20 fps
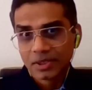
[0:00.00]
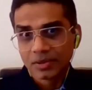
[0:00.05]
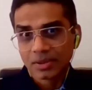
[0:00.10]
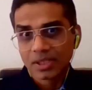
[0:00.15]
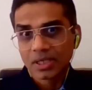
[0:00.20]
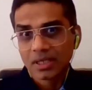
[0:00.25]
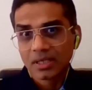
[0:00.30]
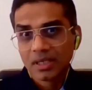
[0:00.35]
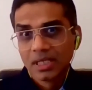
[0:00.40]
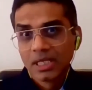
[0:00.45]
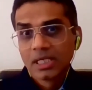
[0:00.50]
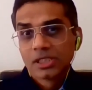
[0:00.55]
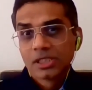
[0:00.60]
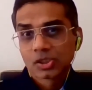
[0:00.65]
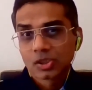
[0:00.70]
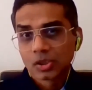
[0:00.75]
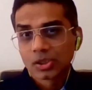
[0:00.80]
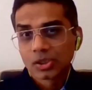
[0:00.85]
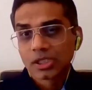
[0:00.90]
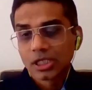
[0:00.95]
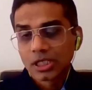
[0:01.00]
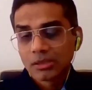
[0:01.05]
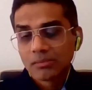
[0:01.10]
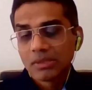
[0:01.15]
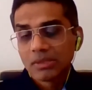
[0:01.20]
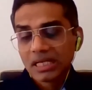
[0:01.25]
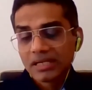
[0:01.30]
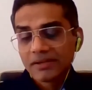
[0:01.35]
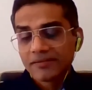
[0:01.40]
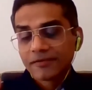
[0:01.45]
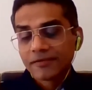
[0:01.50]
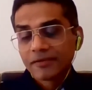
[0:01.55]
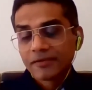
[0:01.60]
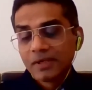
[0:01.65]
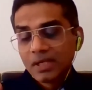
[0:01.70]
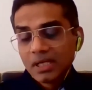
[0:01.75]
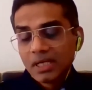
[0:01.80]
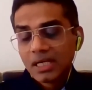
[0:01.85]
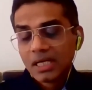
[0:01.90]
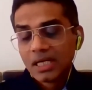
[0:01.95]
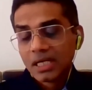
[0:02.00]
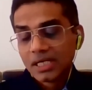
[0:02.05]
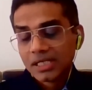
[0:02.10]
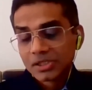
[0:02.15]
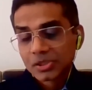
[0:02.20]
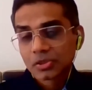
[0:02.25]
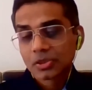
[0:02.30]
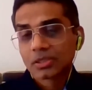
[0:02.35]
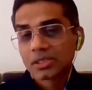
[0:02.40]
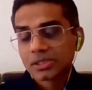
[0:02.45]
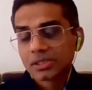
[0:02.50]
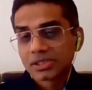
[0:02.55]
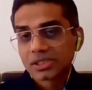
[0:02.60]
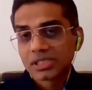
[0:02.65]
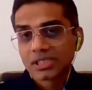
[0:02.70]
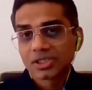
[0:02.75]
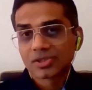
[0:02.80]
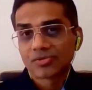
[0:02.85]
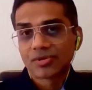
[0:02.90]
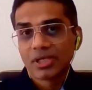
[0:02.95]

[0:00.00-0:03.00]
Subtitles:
Okay, so term life insurance has